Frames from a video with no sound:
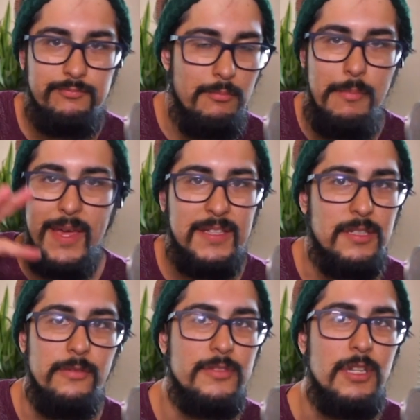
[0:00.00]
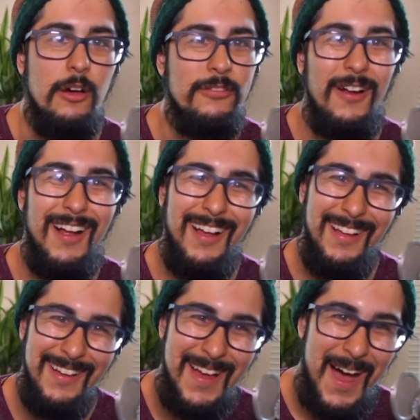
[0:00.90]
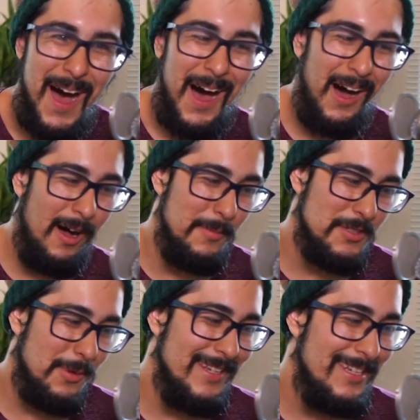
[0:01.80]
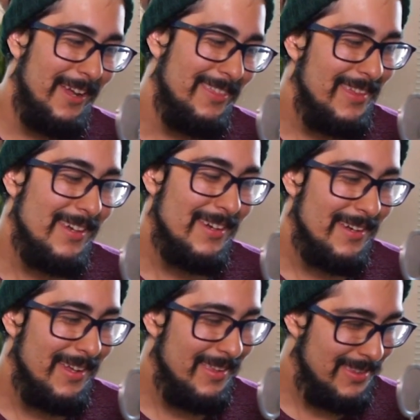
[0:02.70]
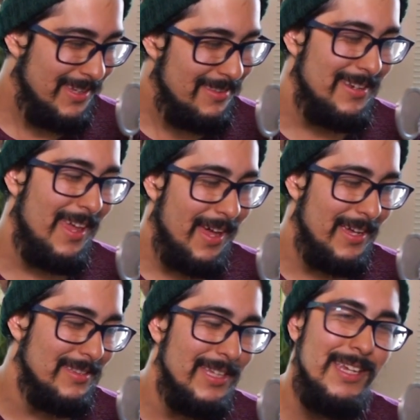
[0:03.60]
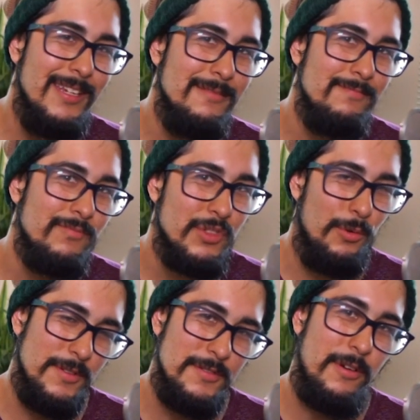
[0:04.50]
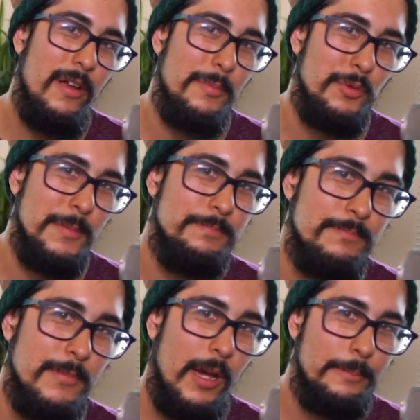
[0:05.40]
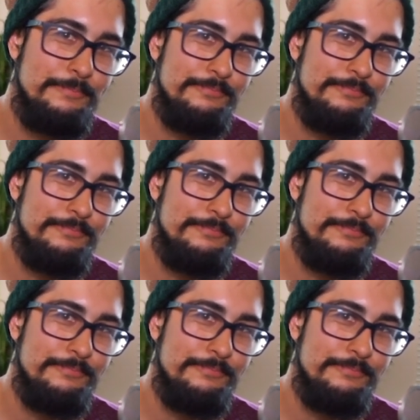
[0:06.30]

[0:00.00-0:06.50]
mix of stuff. So I think at the end of the day, I lean towards the dry hopped one. Yeah,